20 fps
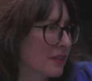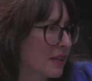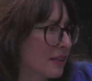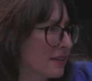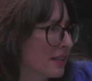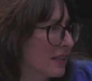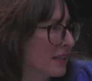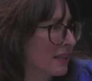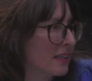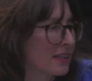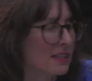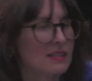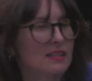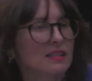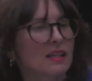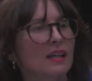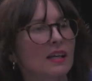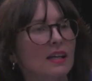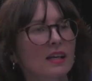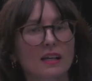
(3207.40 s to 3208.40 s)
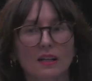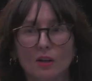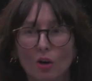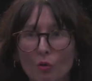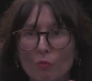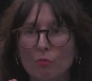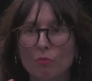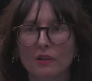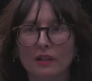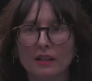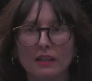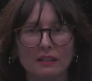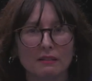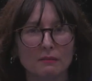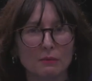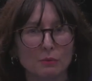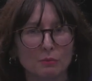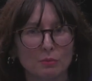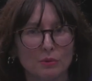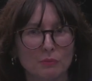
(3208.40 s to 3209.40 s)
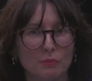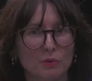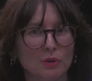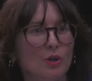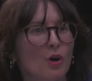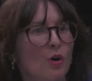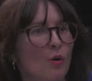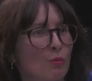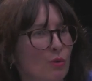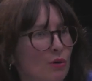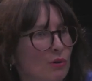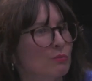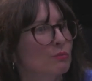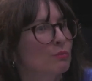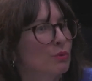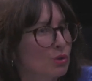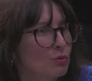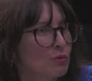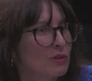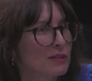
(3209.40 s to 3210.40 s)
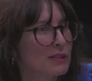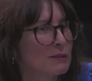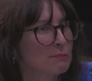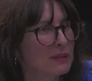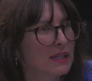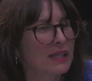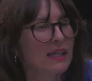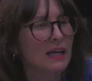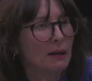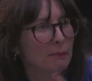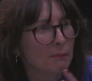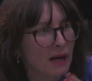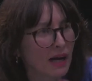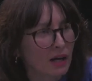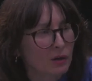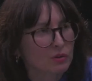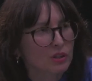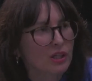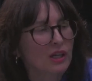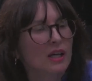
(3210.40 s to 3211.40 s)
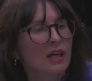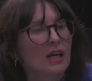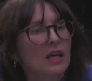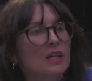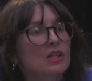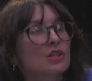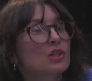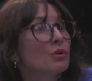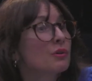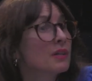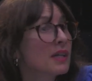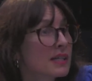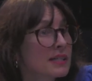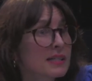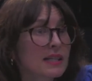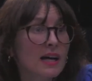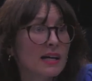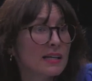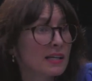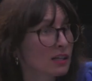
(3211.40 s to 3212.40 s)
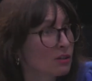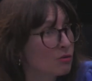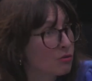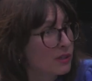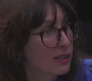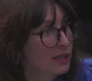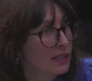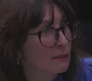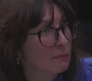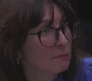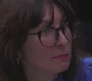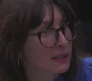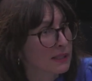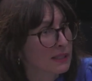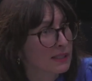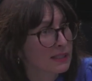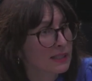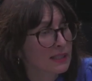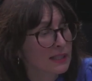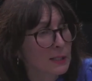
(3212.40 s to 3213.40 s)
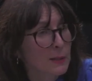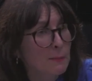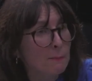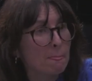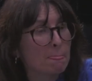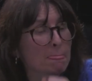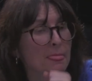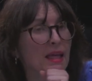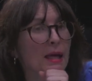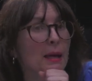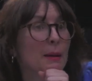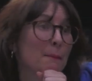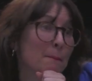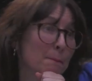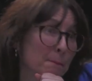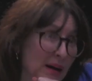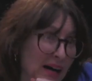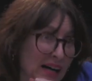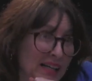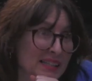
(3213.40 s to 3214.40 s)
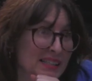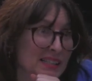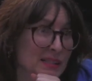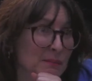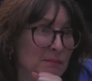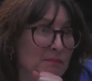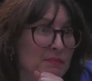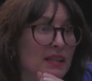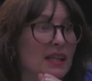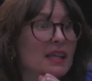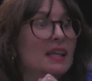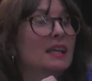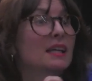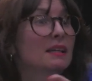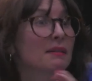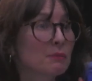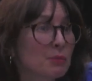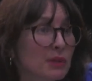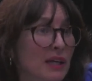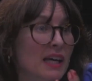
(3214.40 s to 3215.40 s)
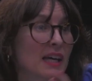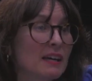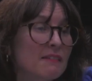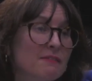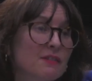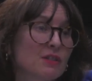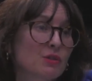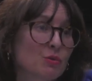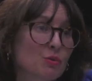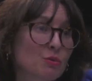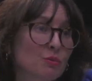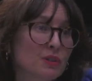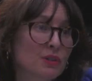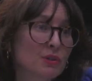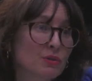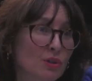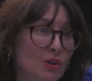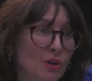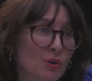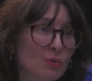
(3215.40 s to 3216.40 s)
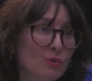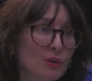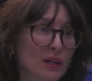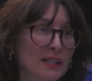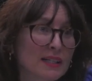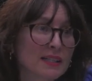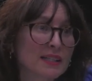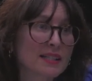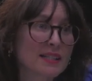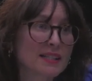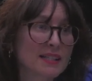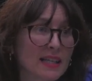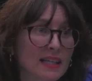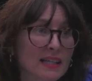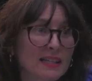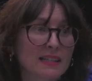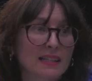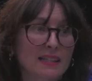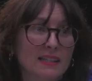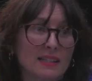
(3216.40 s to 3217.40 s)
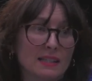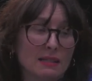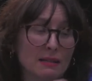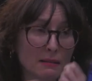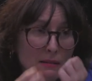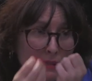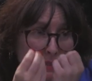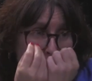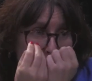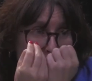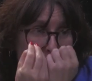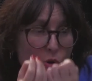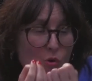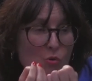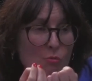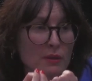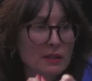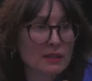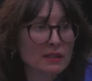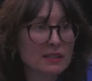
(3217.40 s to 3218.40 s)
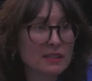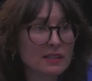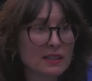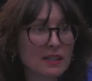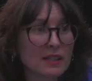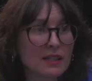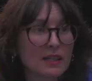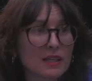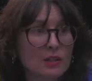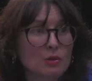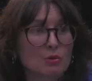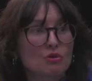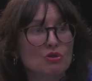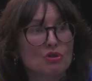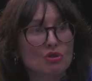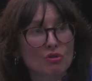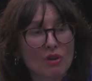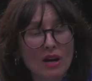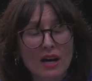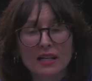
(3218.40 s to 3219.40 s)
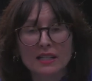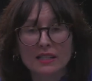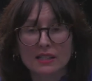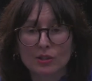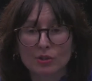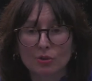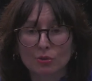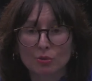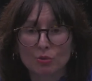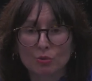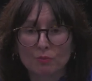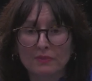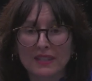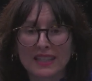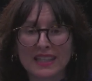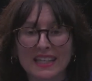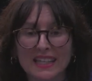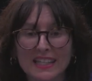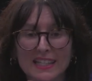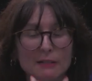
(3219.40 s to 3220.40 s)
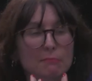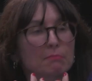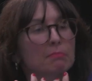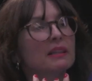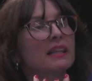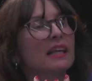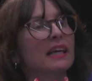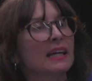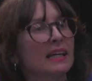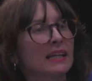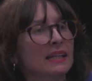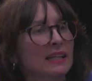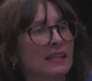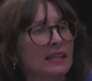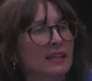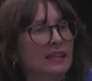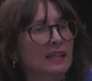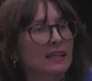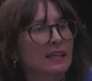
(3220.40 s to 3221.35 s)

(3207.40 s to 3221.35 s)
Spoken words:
I think that hopefully we know what we're speaking about. So yes, I agree completely, but we have to, you know, understand that the moment you try to explain